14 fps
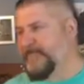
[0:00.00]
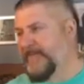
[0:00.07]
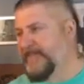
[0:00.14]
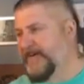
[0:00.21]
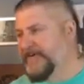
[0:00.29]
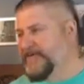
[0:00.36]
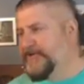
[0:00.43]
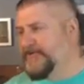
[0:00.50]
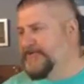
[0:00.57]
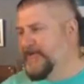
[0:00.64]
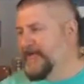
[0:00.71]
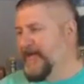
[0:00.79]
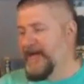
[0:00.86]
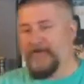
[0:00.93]
There's
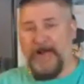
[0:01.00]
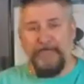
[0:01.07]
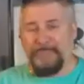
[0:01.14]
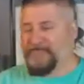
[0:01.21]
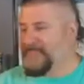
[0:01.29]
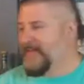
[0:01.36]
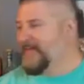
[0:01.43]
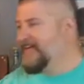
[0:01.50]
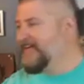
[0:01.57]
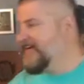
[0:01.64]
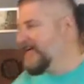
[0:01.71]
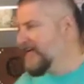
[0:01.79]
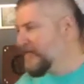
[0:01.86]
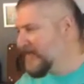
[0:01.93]
usually, hey, Rob, uh,
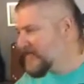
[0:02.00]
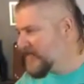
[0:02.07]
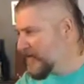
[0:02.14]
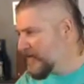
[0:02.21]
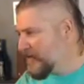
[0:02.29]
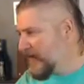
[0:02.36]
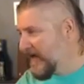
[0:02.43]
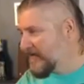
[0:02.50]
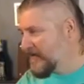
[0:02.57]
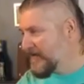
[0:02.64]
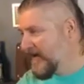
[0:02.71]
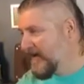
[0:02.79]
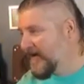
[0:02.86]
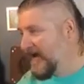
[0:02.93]
let me sit in
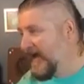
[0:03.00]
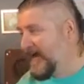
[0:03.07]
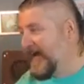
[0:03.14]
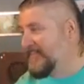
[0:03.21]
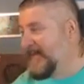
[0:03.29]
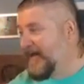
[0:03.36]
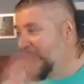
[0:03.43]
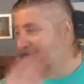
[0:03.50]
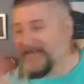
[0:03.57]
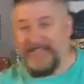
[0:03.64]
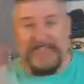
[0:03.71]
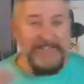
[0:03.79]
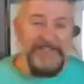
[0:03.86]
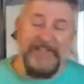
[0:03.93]
regular. Uh, I got the
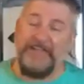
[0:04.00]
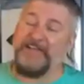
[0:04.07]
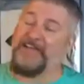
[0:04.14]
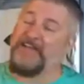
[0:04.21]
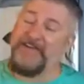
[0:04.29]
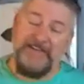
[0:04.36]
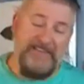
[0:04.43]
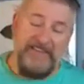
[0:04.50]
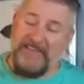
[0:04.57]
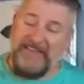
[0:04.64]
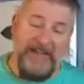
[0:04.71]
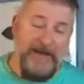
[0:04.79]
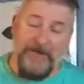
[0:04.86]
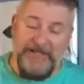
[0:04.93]
Helgersons.
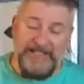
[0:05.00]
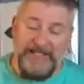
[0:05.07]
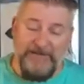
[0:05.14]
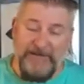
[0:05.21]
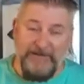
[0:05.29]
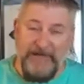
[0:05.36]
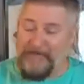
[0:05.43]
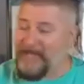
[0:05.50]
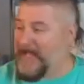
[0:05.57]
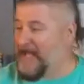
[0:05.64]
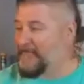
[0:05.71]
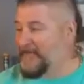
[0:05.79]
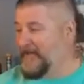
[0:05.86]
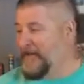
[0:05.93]
They always seem to make me
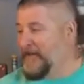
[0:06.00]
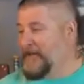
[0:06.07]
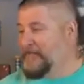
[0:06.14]
happy.